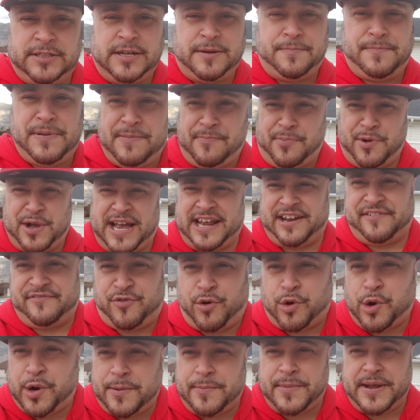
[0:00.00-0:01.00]
People can't
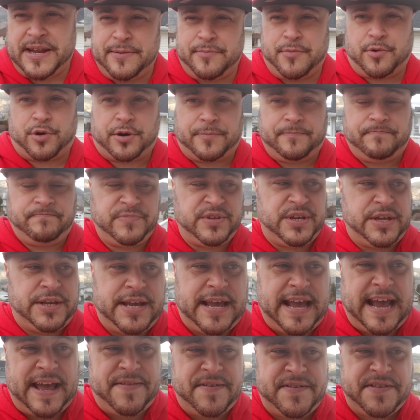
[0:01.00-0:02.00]
afford them anymore.
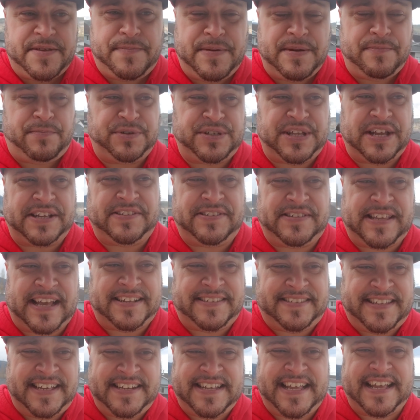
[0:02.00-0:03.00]
And then the people
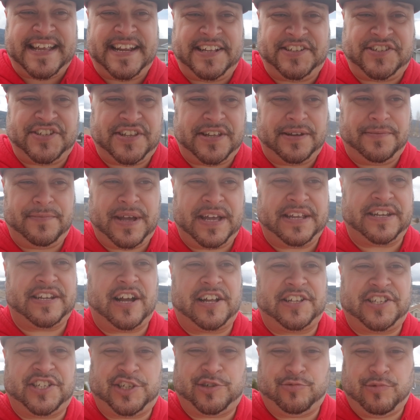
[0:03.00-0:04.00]
that did get into them and
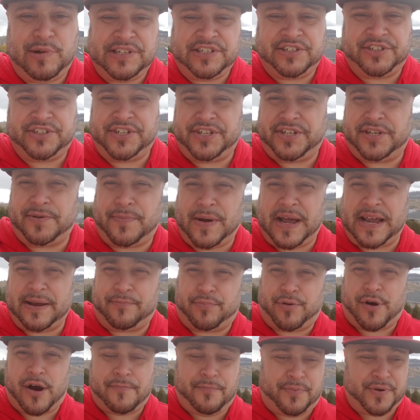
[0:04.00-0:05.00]
got swindled into buying
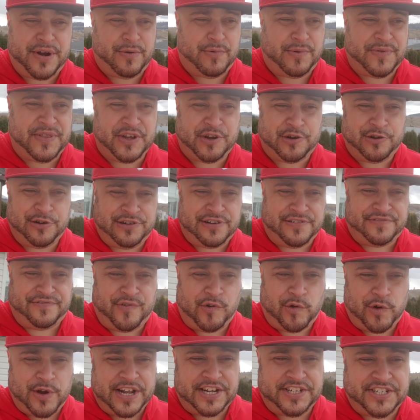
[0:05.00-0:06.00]
property when they couldn't
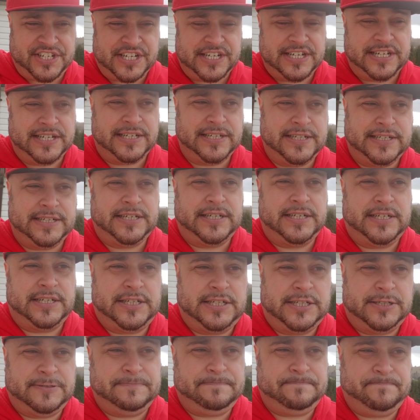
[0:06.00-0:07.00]
afford it
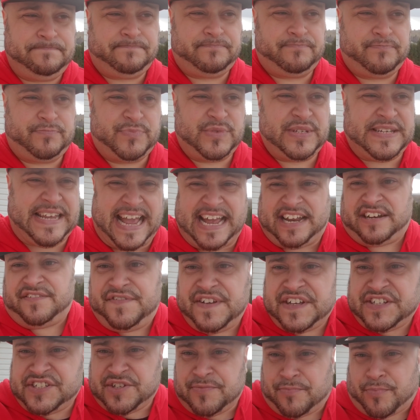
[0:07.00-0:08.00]
can't
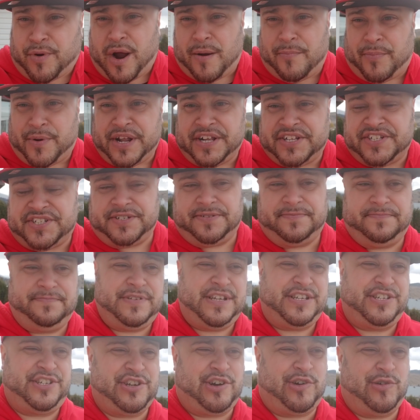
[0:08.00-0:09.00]
fix the properties.
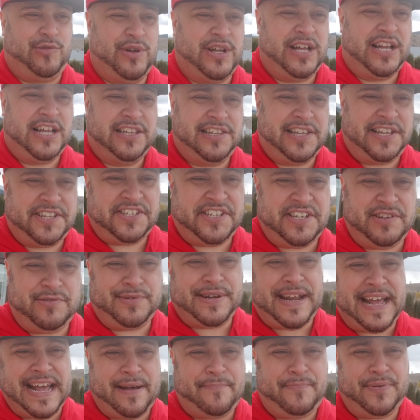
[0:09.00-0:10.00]
So let's see
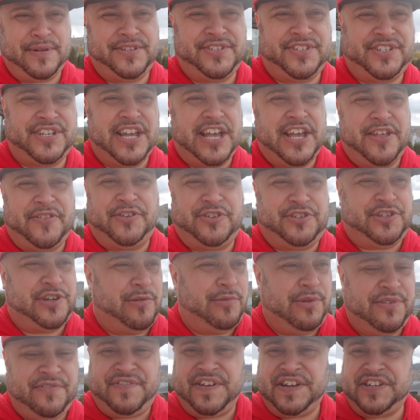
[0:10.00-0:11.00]
what happens. There's no
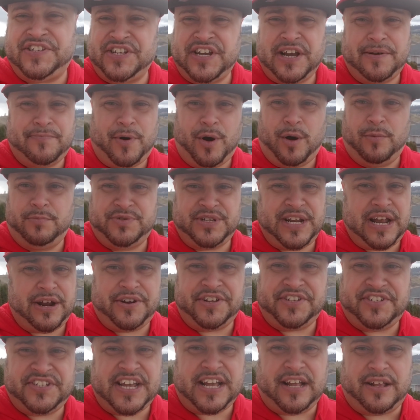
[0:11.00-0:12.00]
one fixing up homes now
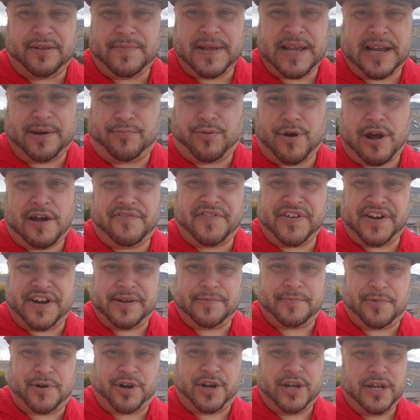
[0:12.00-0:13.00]
to sell and make a profit
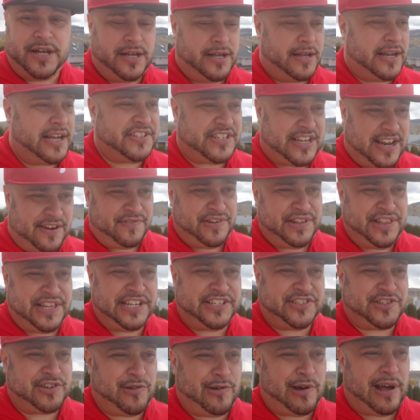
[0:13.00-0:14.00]
anymore because everything's